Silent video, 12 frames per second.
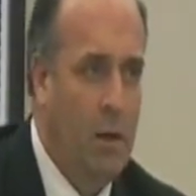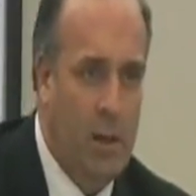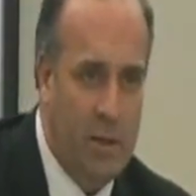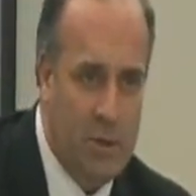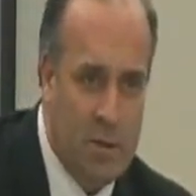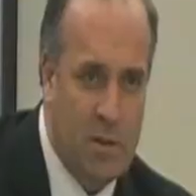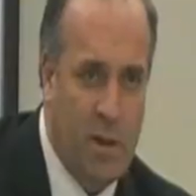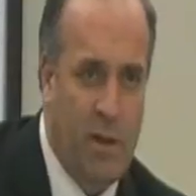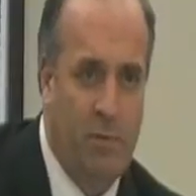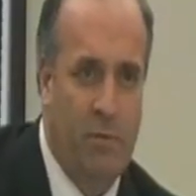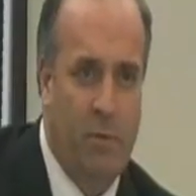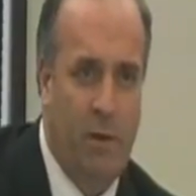
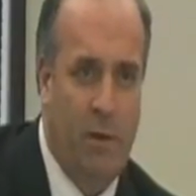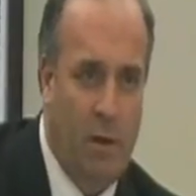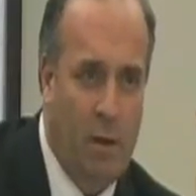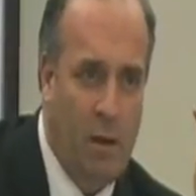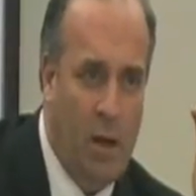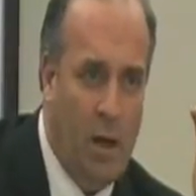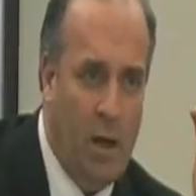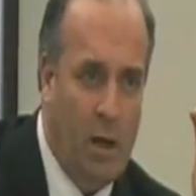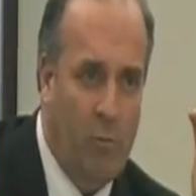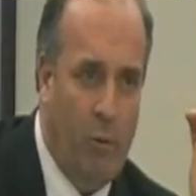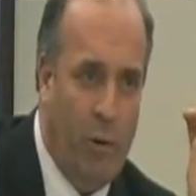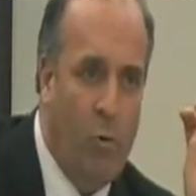legislatively
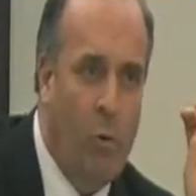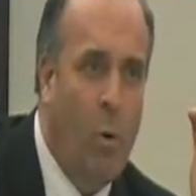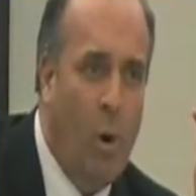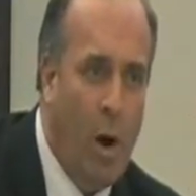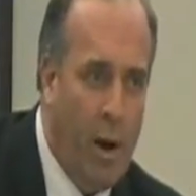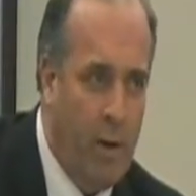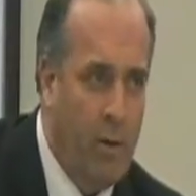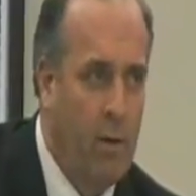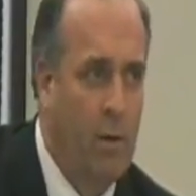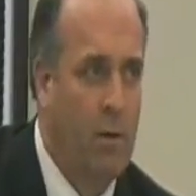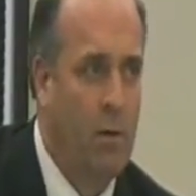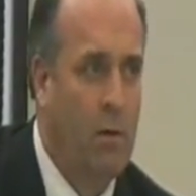require,
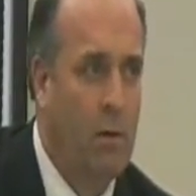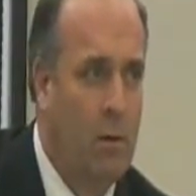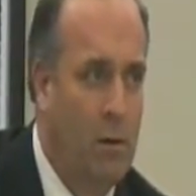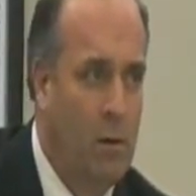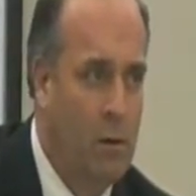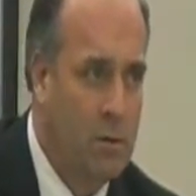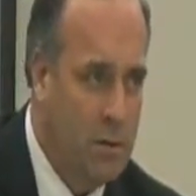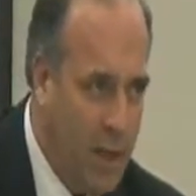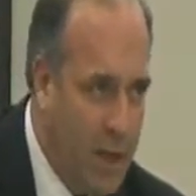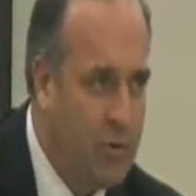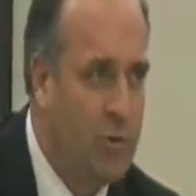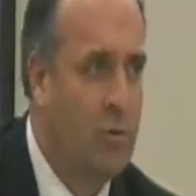
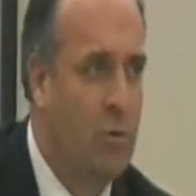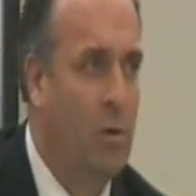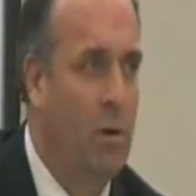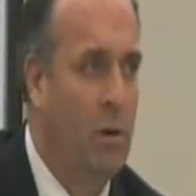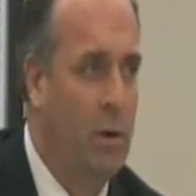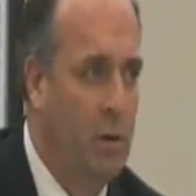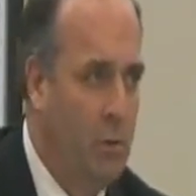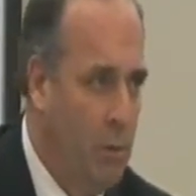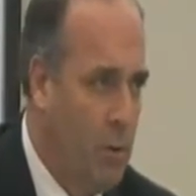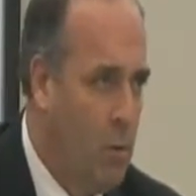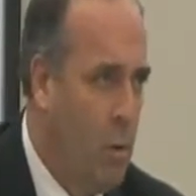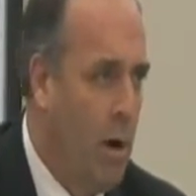statutorily
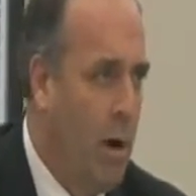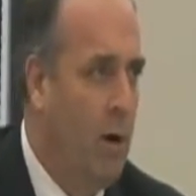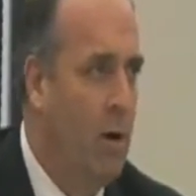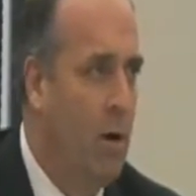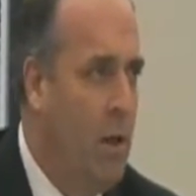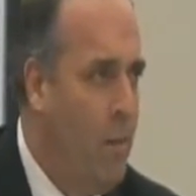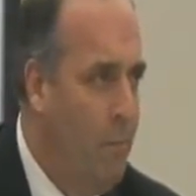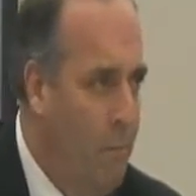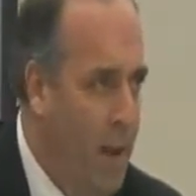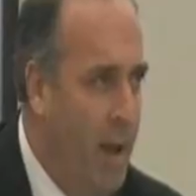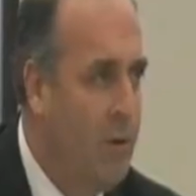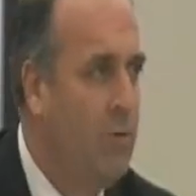require
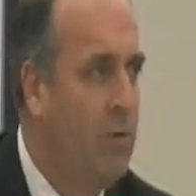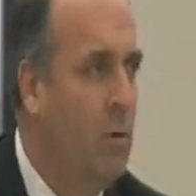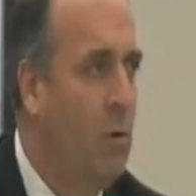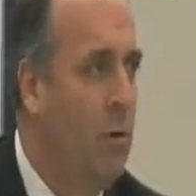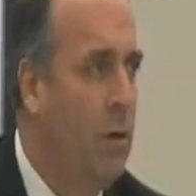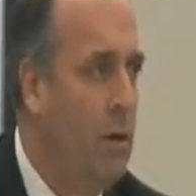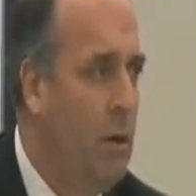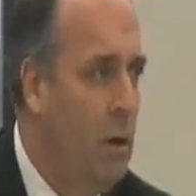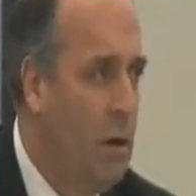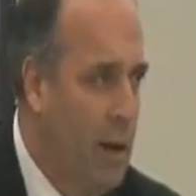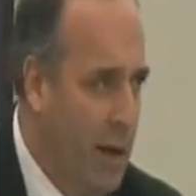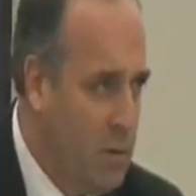mandatory
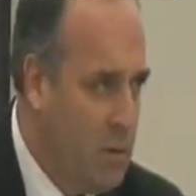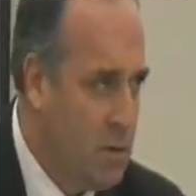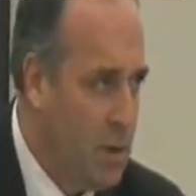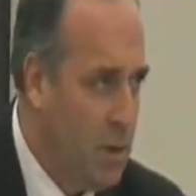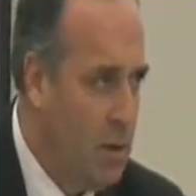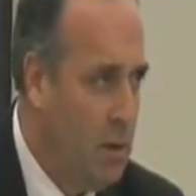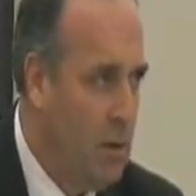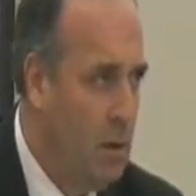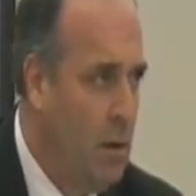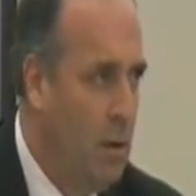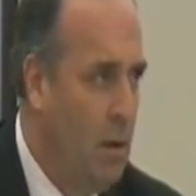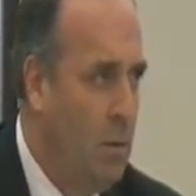counseling
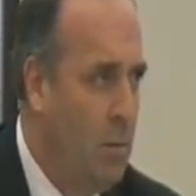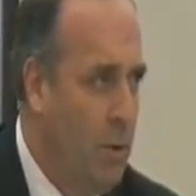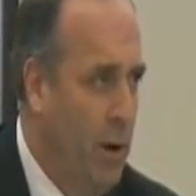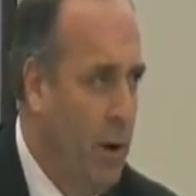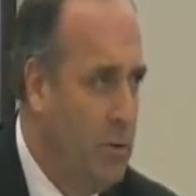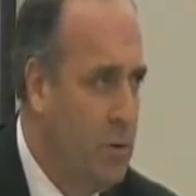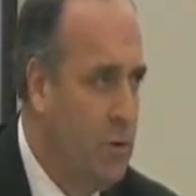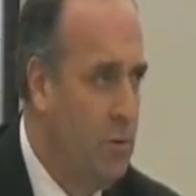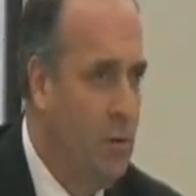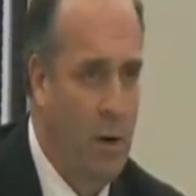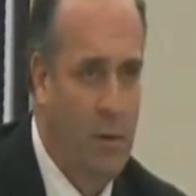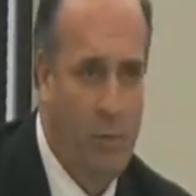prior to
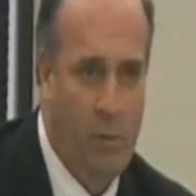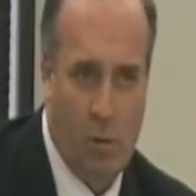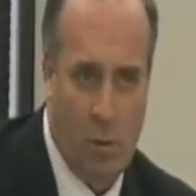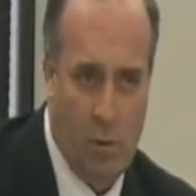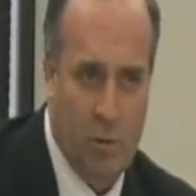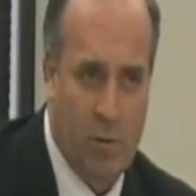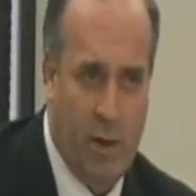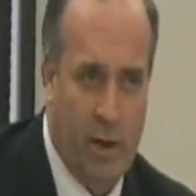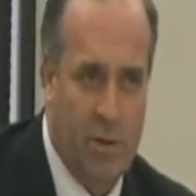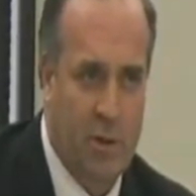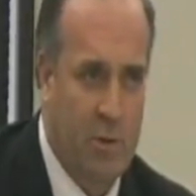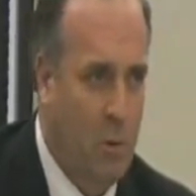foreclosure
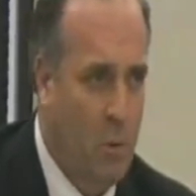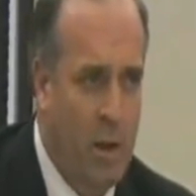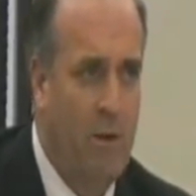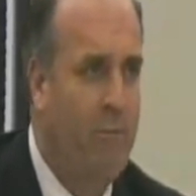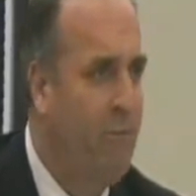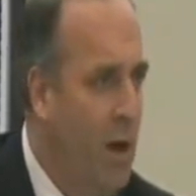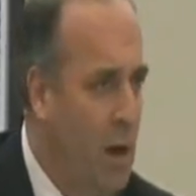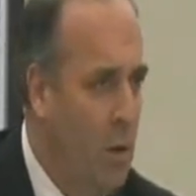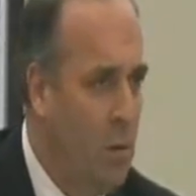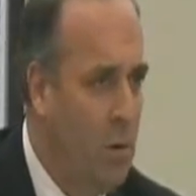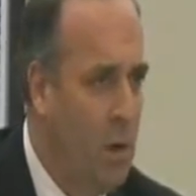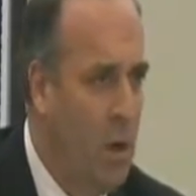actions. What we have
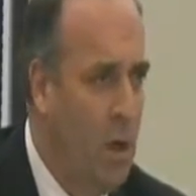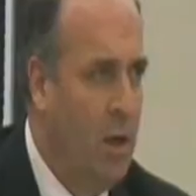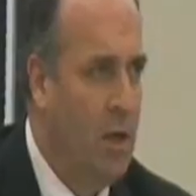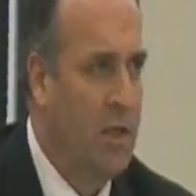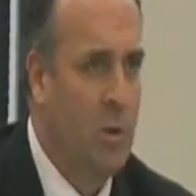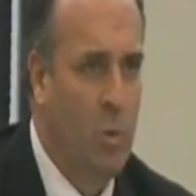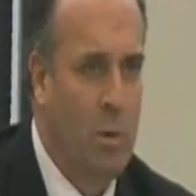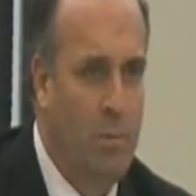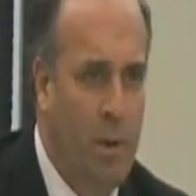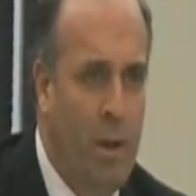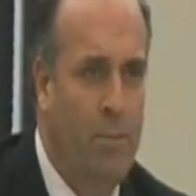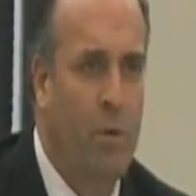found is that when
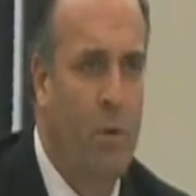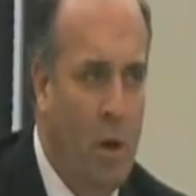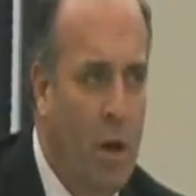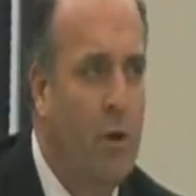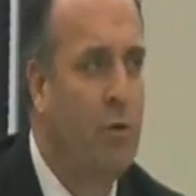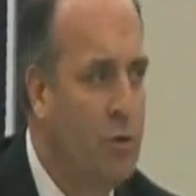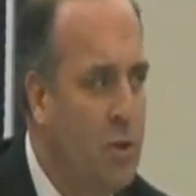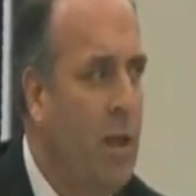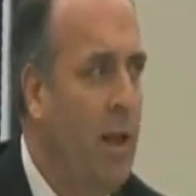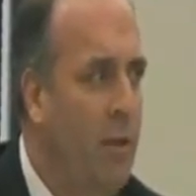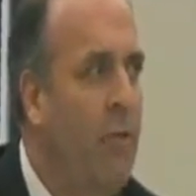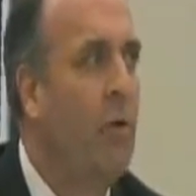people
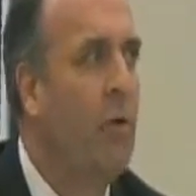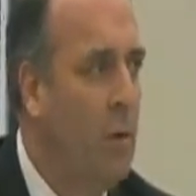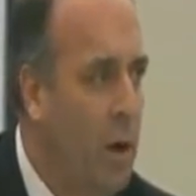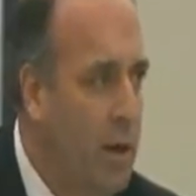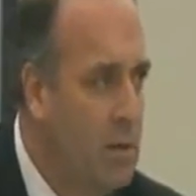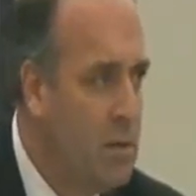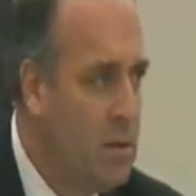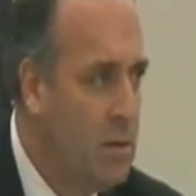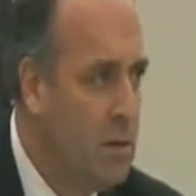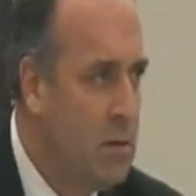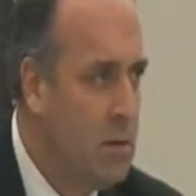understand their rights